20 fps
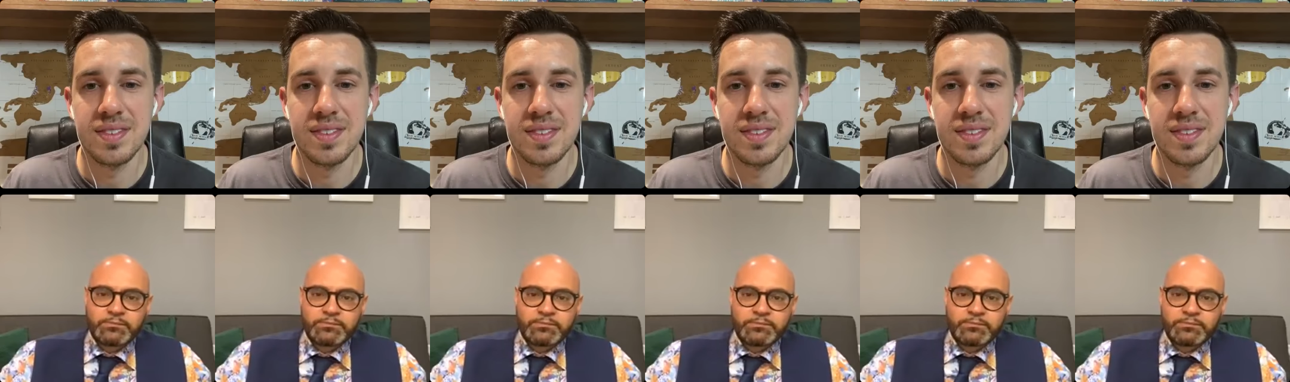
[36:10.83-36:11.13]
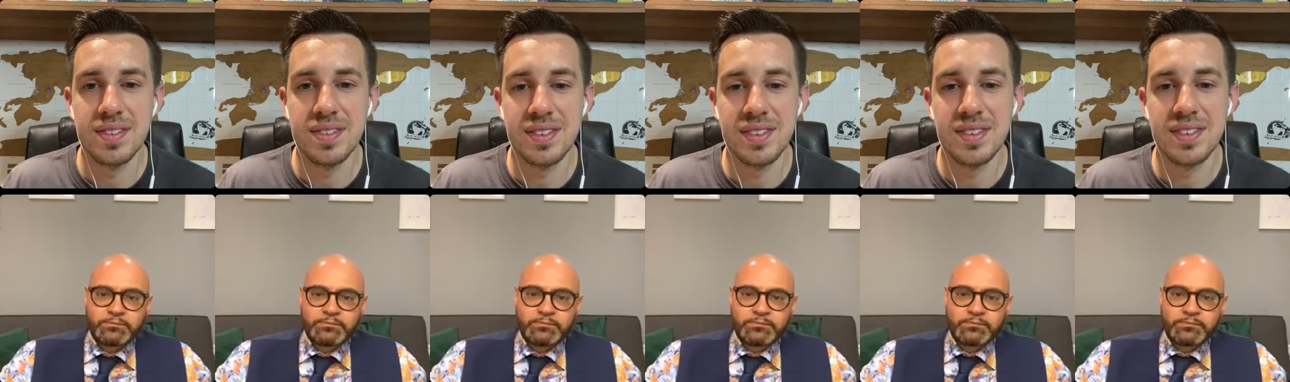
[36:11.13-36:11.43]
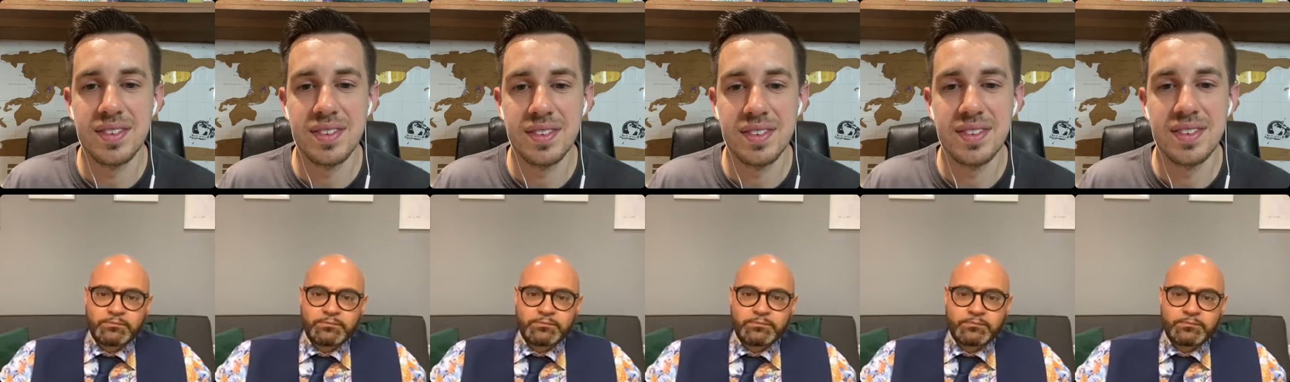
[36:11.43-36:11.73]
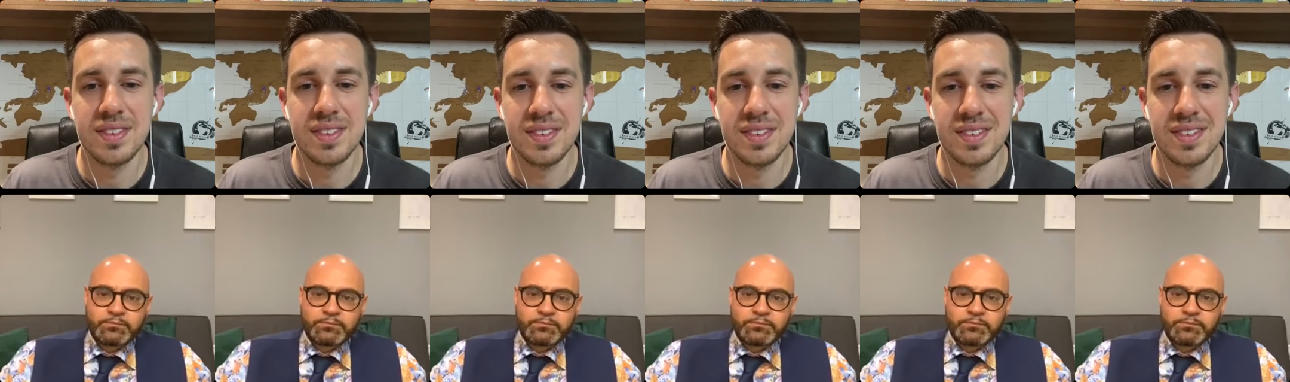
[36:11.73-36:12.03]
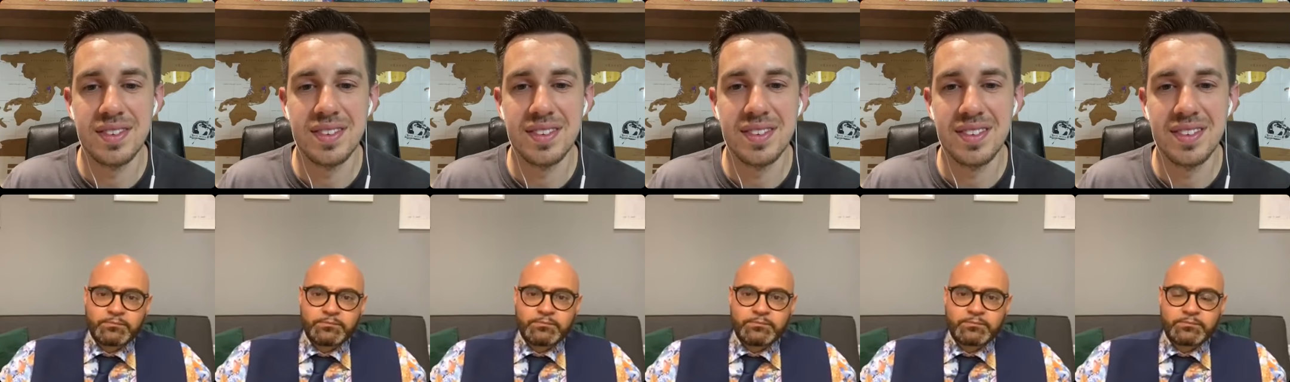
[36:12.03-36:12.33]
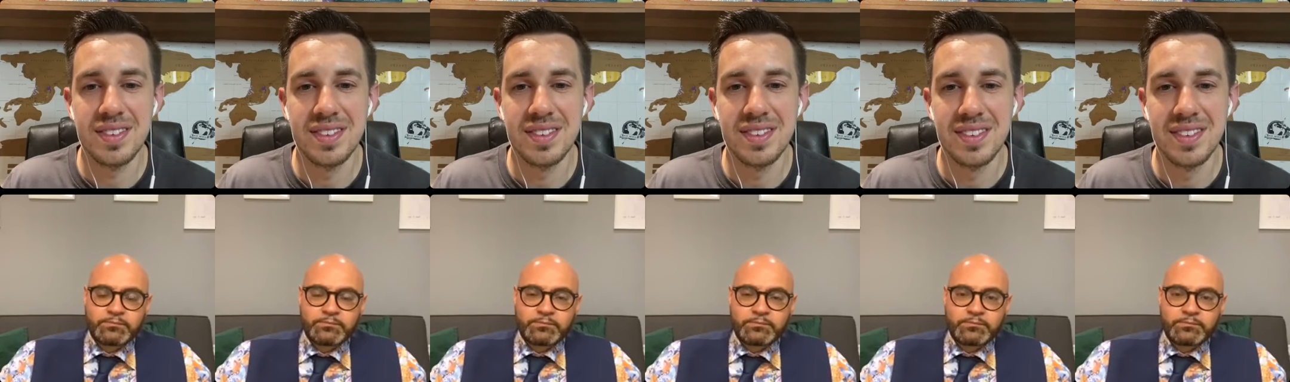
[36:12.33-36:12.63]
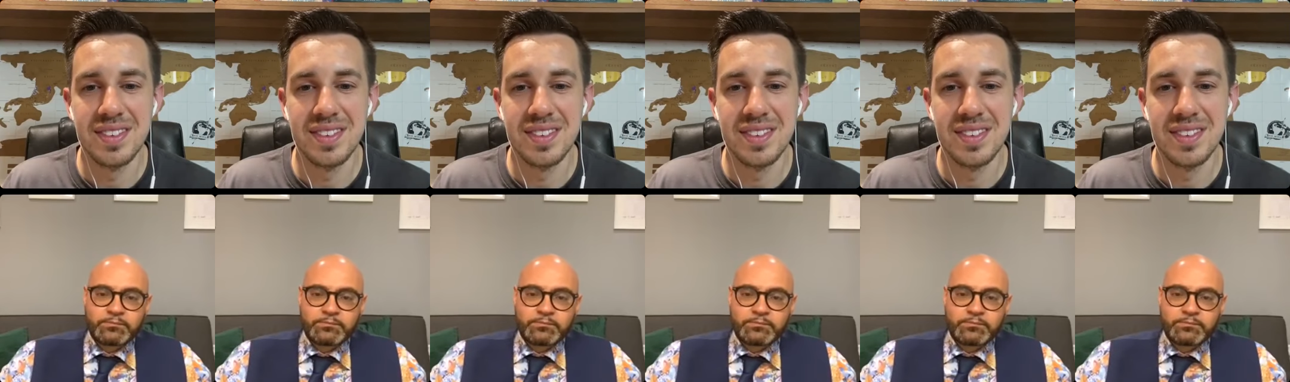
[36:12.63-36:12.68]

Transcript: (no one is talking)